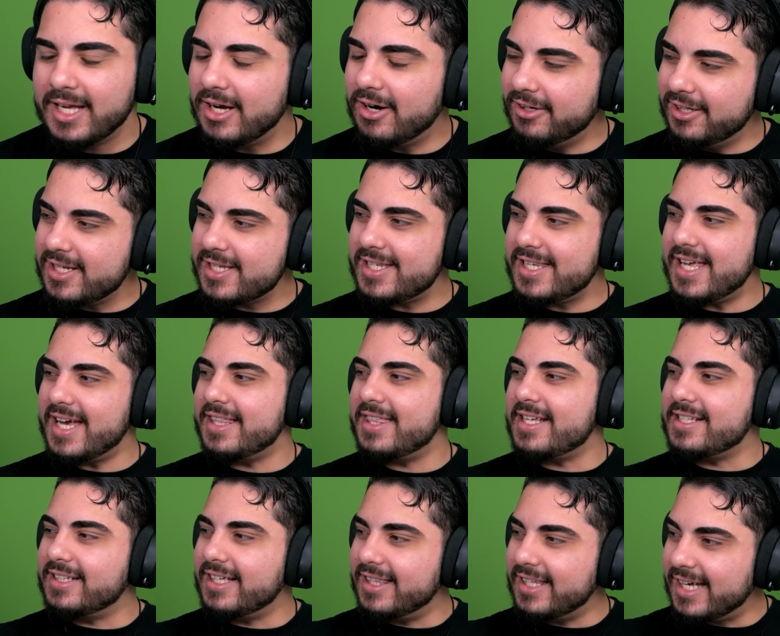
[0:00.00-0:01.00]
Honestly, I
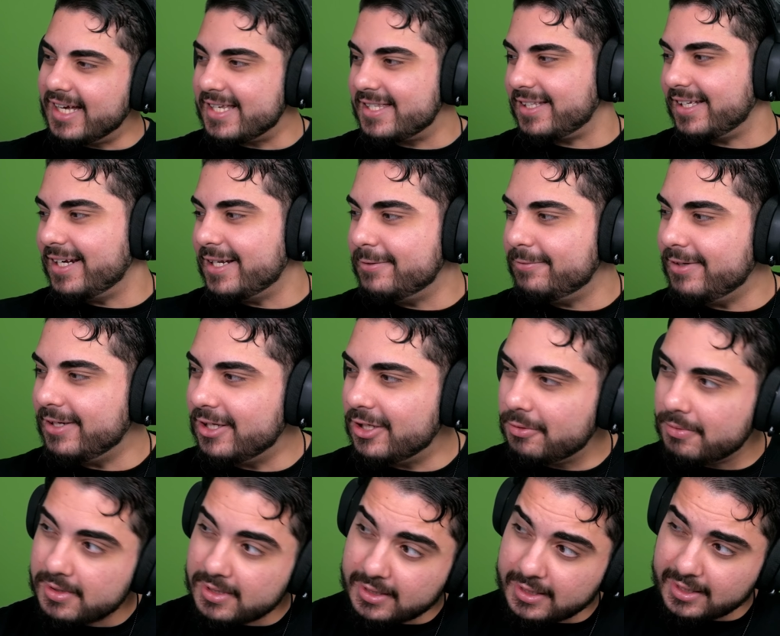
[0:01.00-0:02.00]
think the last Reddit video
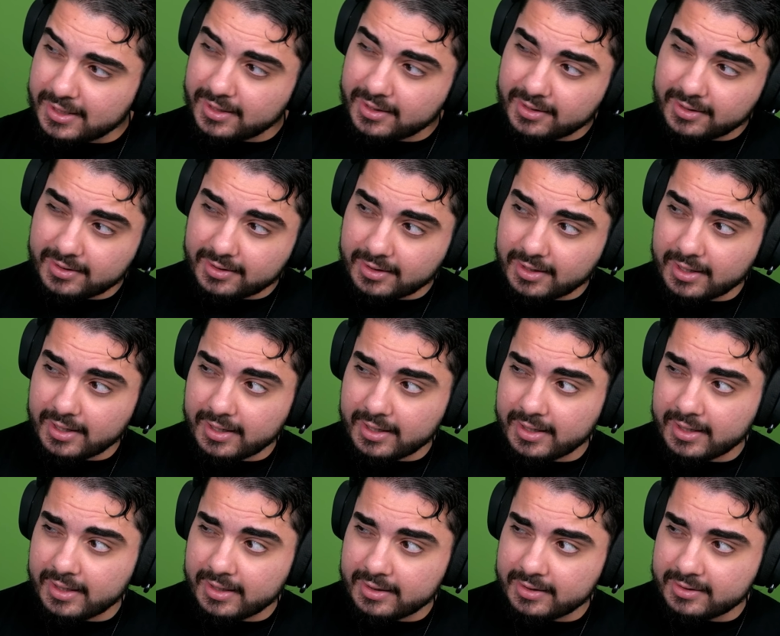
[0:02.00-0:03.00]
was like,
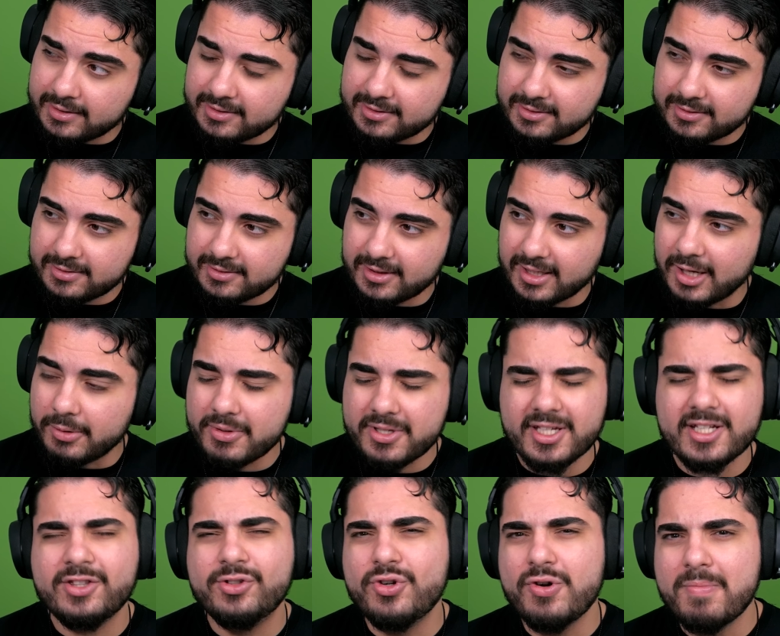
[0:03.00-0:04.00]
uh, I would
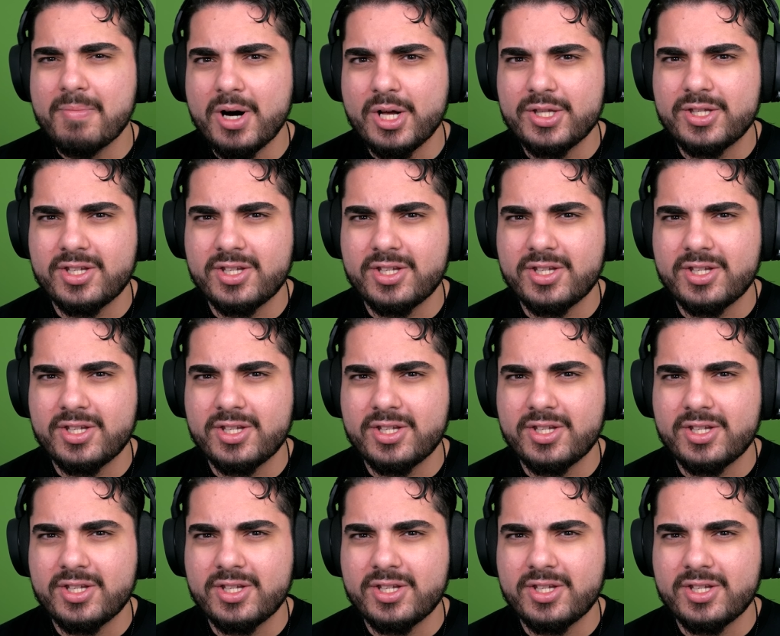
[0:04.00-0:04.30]
say two months